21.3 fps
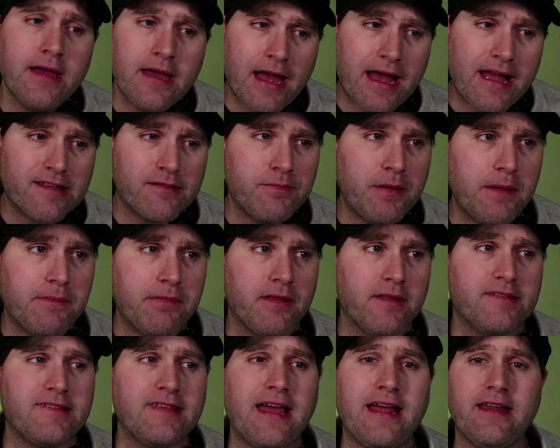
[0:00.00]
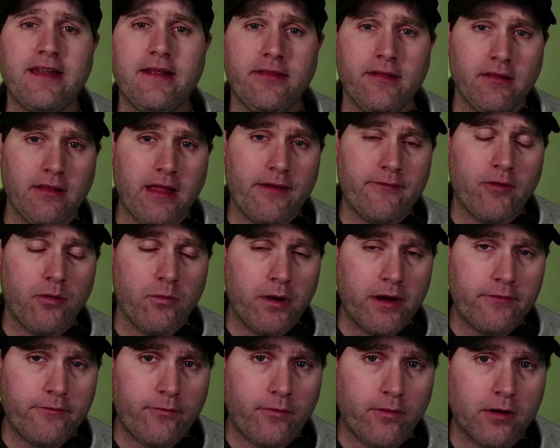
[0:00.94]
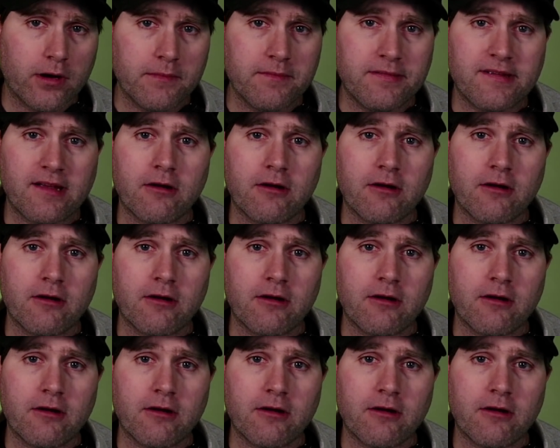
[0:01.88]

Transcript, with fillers: As people said in the level one forums,